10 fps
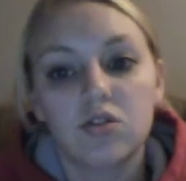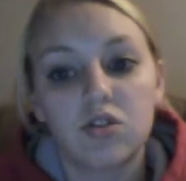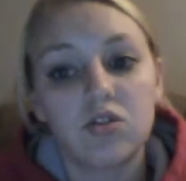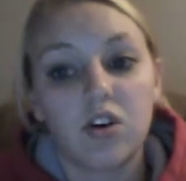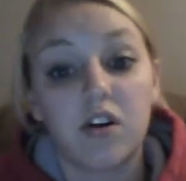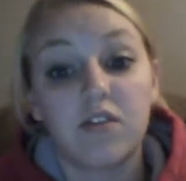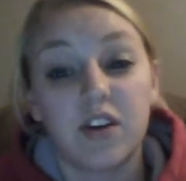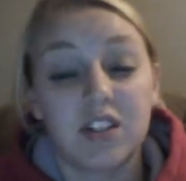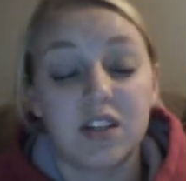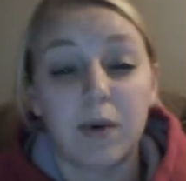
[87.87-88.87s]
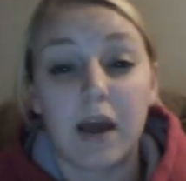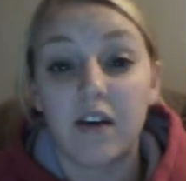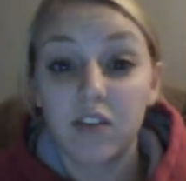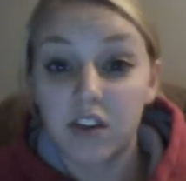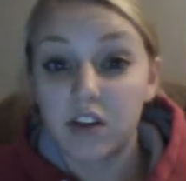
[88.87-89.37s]
Children are affected by
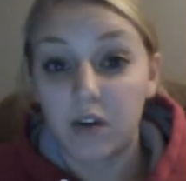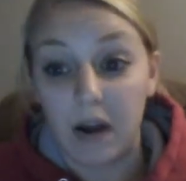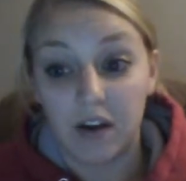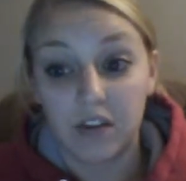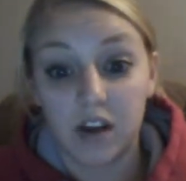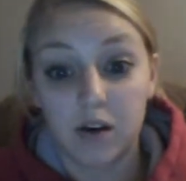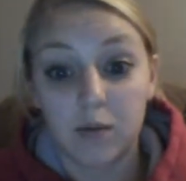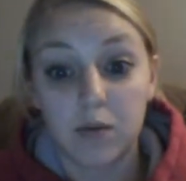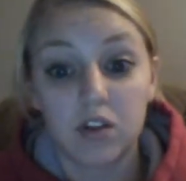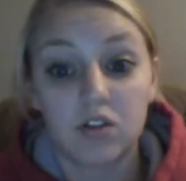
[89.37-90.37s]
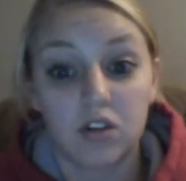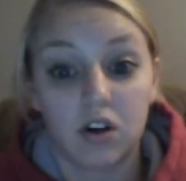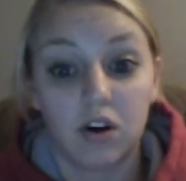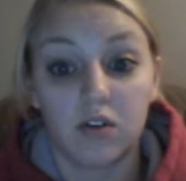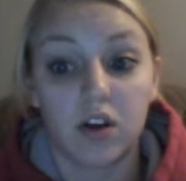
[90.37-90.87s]
everything around them,
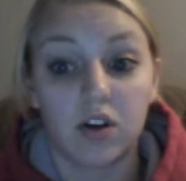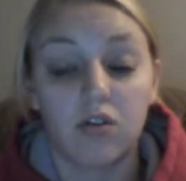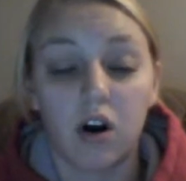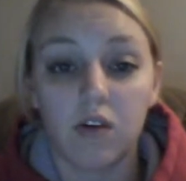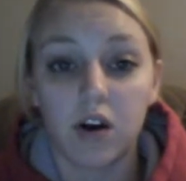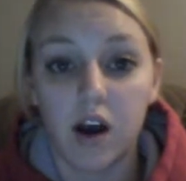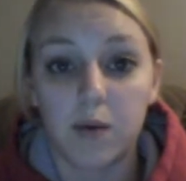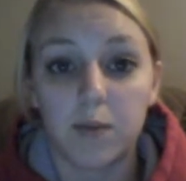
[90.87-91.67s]
so if they are growing